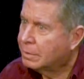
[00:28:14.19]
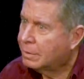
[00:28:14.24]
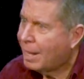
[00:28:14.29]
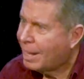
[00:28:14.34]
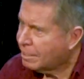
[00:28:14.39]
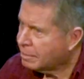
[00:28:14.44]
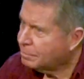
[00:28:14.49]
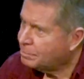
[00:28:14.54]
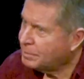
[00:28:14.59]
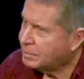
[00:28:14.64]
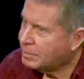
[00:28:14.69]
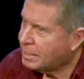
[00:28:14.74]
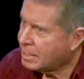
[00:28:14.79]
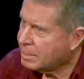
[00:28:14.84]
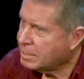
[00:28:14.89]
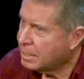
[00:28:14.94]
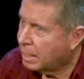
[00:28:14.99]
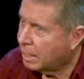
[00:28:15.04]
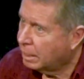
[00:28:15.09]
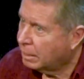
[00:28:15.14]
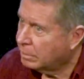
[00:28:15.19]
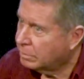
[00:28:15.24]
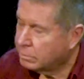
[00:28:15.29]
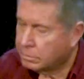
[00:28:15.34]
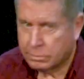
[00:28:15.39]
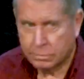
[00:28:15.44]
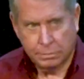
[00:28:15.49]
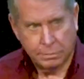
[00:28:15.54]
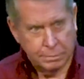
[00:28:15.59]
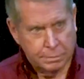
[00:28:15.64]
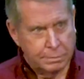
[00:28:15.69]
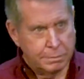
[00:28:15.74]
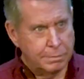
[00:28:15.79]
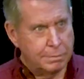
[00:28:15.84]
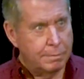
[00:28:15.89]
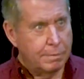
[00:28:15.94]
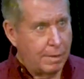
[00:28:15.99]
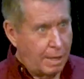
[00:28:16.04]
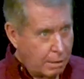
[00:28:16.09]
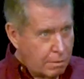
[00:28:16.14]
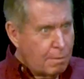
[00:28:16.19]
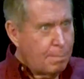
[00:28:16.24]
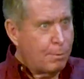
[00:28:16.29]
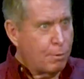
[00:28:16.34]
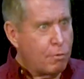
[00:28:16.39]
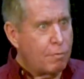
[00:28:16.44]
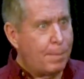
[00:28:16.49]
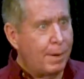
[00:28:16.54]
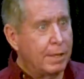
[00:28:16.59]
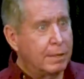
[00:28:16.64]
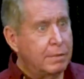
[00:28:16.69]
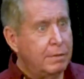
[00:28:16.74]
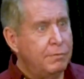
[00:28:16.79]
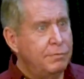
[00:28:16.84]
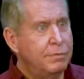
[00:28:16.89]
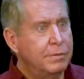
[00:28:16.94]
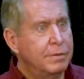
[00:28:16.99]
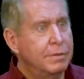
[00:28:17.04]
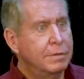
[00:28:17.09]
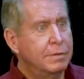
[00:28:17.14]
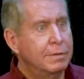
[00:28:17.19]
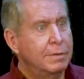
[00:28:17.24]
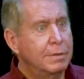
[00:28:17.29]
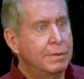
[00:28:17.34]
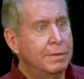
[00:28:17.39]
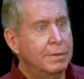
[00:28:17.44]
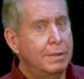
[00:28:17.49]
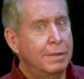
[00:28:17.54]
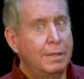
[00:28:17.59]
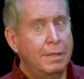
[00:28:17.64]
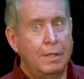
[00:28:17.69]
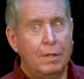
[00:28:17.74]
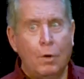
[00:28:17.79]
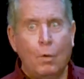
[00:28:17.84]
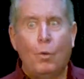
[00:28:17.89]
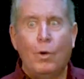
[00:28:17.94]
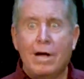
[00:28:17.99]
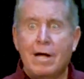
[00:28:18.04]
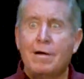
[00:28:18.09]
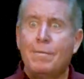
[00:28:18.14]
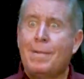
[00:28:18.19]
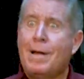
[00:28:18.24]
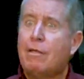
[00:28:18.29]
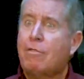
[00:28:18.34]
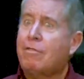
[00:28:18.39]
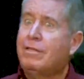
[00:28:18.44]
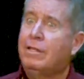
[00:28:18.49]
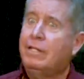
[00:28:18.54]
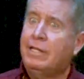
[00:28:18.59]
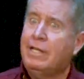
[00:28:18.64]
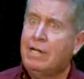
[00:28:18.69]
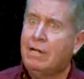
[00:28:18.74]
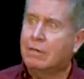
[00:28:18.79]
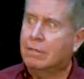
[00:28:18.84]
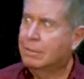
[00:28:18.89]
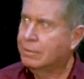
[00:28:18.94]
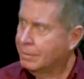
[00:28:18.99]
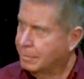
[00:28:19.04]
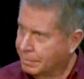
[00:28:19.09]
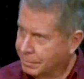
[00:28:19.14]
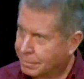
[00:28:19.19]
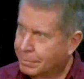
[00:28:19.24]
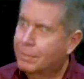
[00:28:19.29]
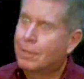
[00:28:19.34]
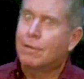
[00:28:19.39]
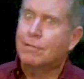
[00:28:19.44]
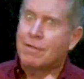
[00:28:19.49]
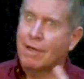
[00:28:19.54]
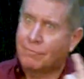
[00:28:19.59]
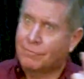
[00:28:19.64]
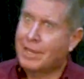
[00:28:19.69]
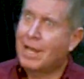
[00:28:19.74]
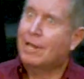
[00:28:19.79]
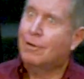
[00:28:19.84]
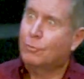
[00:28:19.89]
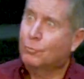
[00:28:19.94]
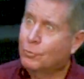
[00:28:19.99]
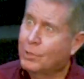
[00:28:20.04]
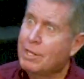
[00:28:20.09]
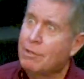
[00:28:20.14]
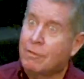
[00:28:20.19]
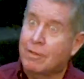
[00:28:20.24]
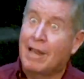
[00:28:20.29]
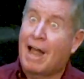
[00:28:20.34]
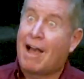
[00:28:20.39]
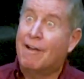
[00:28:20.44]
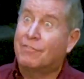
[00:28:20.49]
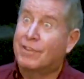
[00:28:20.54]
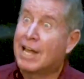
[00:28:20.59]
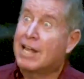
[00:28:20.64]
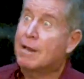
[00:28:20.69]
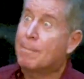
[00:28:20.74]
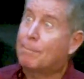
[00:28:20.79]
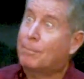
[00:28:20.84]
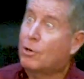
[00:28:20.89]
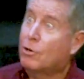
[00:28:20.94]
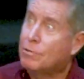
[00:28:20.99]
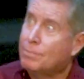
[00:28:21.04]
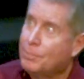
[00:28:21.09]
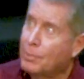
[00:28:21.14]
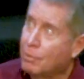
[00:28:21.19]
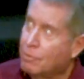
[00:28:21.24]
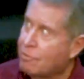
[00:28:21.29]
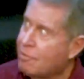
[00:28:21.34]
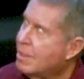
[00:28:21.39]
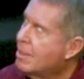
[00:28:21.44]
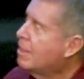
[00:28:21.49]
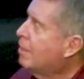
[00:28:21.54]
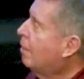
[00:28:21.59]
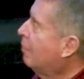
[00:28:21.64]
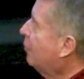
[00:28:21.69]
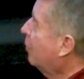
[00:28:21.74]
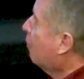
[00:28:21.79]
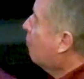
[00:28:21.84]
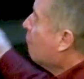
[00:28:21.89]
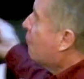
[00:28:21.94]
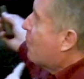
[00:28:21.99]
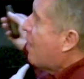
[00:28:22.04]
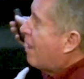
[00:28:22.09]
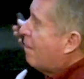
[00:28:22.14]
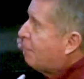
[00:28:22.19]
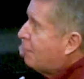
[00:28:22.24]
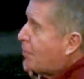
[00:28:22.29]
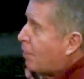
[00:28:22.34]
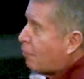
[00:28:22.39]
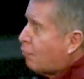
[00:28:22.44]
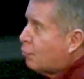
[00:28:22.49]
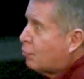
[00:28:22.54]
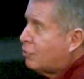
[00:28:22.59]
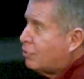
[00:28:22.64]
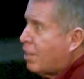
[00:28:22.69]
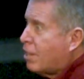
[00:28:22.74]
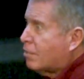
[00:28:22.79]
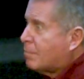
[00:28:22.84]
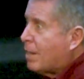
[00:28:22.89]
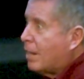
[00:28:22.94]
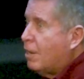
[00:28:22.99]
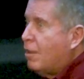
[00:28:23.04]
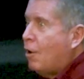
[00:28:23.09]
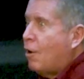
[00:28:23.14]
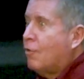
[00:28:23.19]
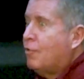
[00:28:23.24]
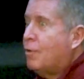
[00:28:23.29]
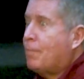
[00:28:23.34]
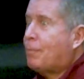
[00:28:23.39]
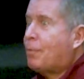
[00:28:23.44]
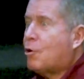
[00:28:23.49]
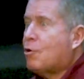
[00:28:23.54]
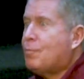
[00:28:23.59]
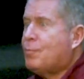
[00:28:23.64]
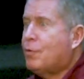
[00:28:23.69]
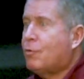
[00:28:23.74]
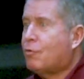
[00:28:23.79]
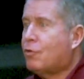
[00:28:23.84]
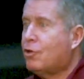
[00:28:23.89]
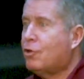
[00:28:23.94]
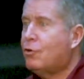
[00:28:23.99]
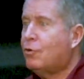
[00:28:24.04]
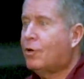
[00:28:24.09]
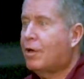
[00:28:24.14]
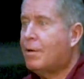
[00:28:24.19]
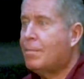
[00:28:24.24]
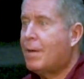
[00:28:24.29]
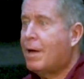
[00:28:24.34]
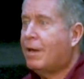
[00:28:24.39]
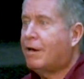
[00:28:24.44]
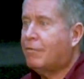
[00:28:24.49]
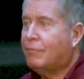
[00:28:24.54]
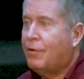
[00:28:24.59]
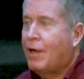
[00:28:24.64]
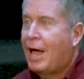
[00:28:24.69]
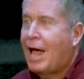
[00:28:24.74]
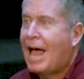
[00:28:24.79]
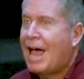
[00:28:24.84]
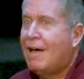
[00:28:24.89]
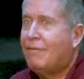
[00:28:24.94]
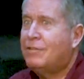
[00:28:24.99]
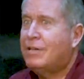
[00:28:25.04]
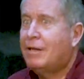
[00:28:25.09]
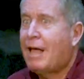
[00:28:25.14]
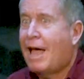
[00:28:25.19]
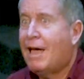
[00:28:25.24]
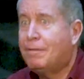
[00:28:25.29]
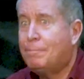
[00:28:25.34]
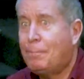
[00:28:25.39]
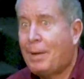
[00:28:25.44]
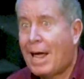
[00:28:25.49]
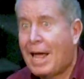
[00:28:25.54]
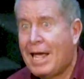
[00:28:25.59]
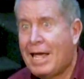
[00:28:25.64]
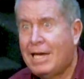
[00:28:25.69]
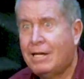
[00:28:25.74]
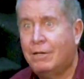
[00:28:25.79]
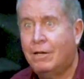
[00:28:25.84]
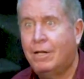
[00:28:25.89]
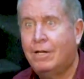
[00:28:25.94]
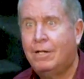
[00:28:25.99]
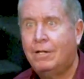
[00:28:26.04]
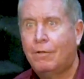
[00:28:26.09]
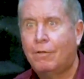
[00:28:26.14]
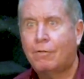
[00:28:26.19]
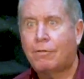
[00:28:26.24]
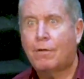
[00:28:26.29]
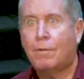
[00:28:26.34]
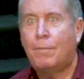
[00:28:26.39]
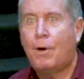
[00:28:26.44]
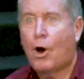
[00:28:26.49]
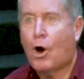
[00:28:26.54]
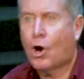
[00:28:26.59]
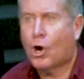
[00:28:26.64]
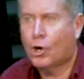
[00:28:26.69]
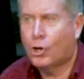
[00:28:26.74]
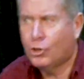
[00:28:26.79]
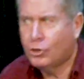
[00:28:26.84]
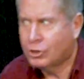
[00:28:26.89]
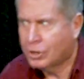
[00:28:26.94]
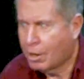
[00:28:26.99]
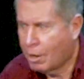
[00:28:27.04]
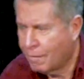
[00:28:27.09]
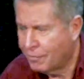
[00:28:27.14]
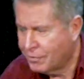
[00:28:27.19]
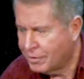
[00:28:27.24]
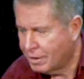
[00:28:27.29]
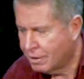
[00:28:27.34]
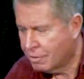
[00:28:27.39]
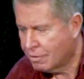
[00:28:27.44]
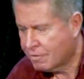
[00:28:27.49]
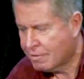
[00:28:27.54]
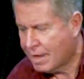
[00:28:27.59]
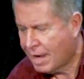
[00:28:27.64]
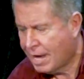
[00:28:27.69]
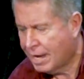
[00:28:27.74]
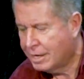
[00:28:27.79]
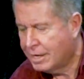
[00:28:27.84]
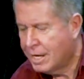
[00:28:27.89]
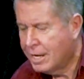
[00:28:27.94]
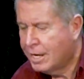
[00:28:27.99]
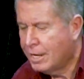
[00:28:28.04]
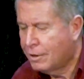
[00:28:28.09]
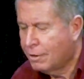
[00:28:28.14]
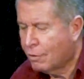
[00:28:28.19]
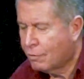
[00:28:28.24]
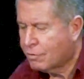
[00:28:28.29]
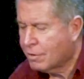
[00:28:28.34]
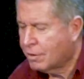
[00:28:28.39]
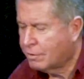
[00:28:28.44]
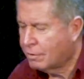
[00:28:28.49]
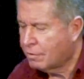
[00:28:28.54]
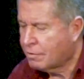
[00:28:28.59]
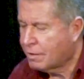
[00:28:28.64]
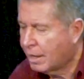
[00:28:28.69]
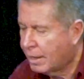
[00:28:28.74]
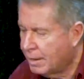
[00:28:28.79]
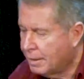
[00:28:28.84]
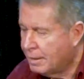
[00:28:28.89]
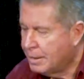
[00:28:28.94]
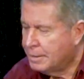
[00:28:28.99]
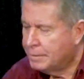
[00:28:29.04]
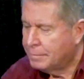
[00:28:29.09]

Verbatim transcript: I can be dead now. That's a perspective. Why am I still here? Because I've got a reason, I've got a purpose. These five things we're talking about are the purpose that you come out of having had pain, some hurt on the inside. He goes on to say,